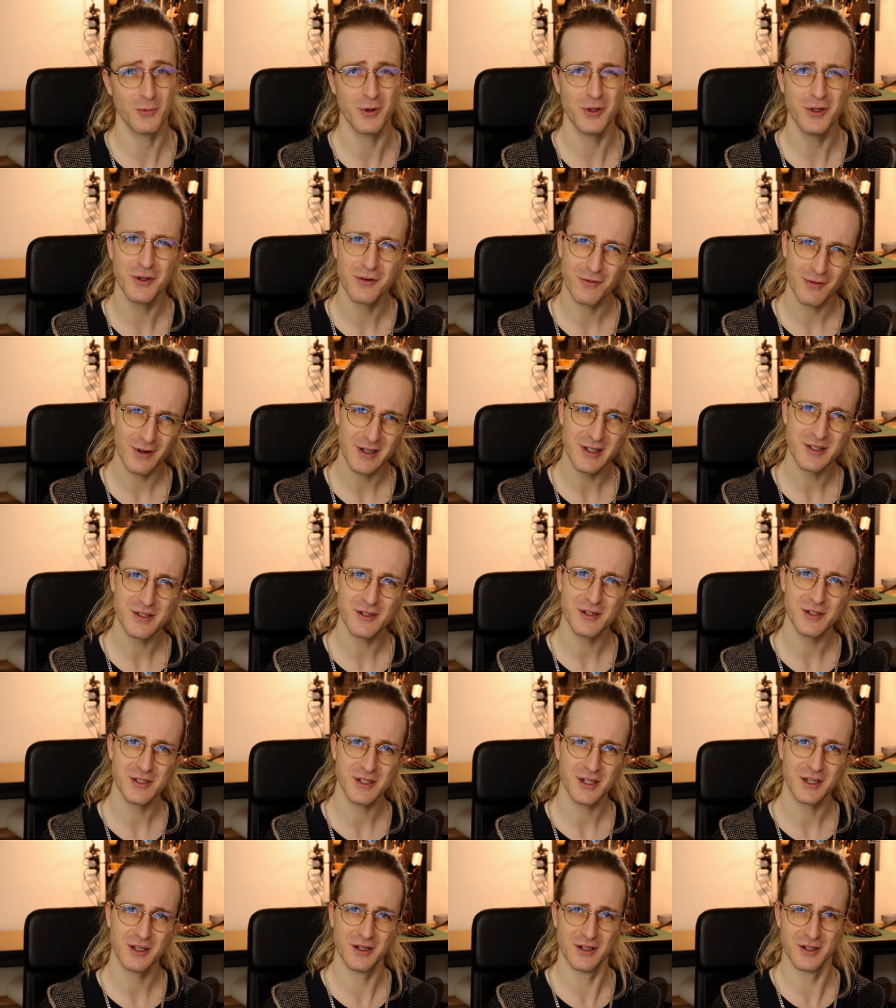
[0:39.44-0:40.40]
When you're
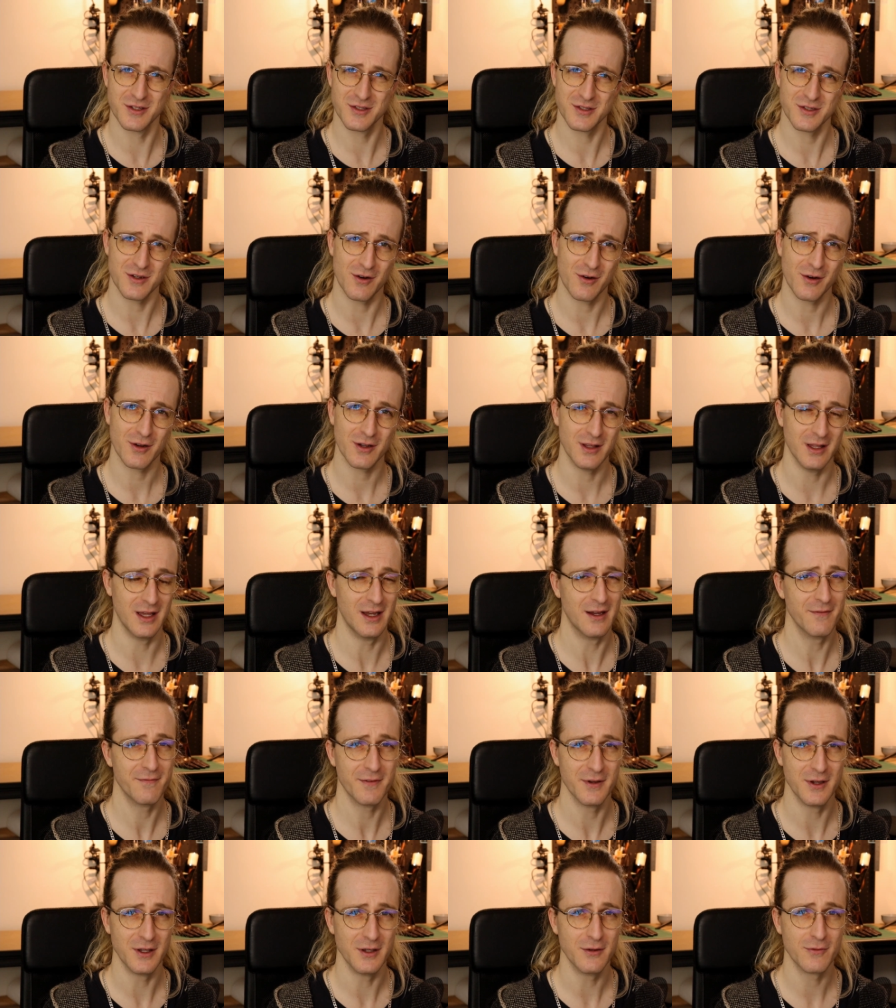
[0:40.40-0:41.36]
researching a historical
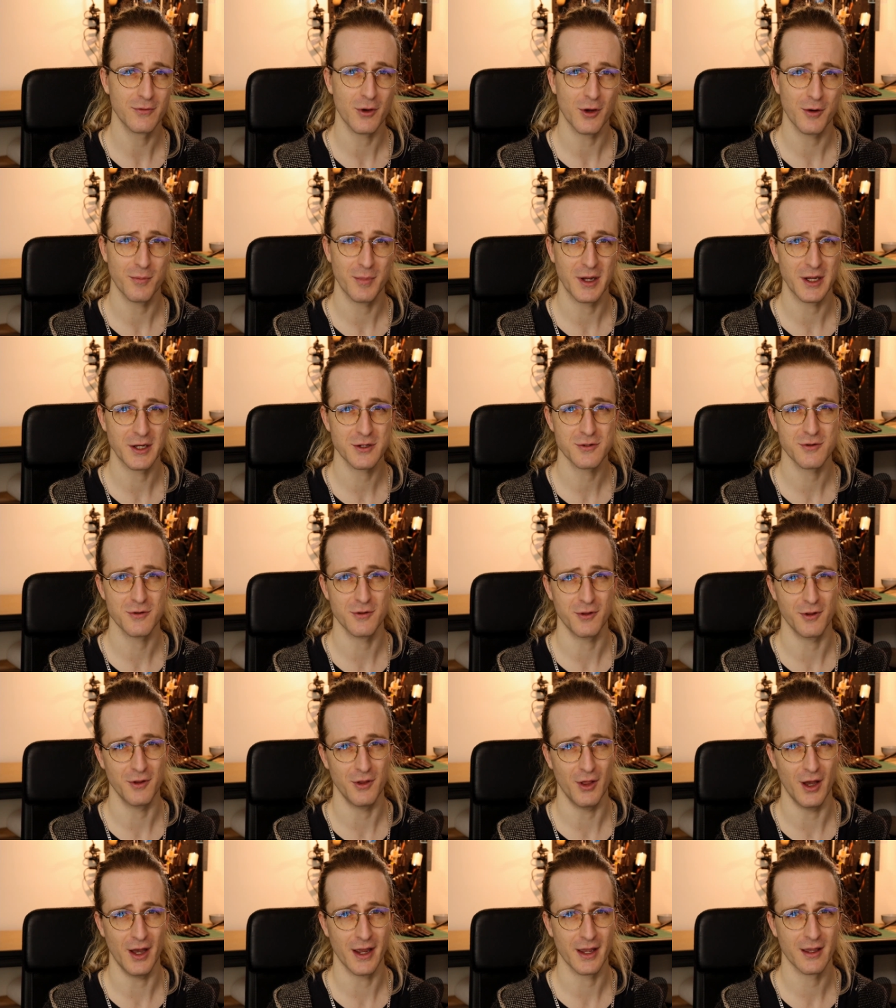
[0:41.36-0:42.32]
outfit, you've got to make sure that,
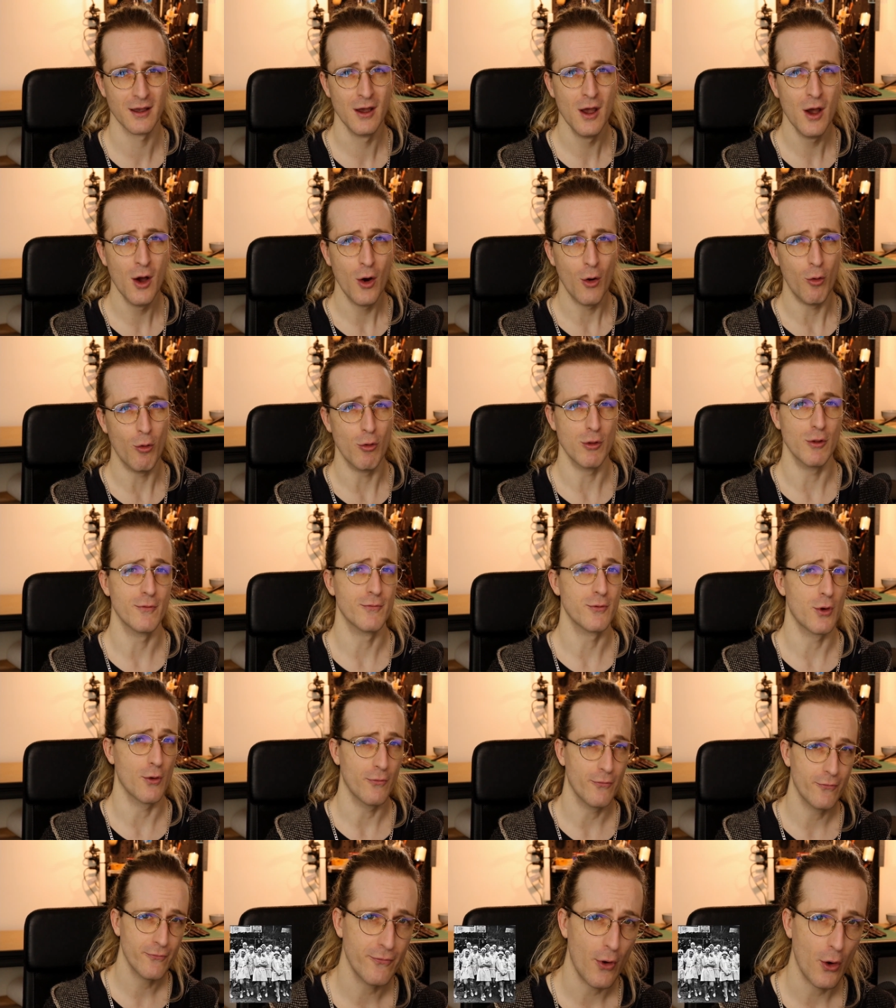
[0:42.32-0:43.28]
like, all of your
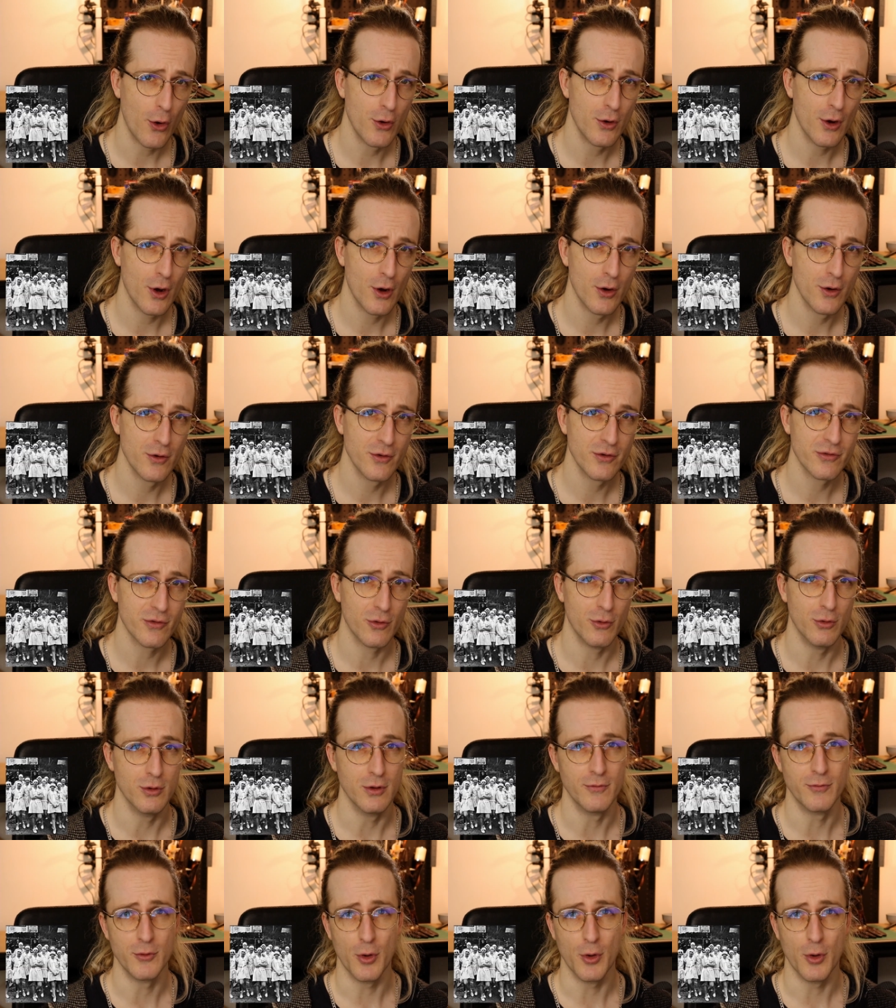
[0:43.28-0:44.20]
photos, all of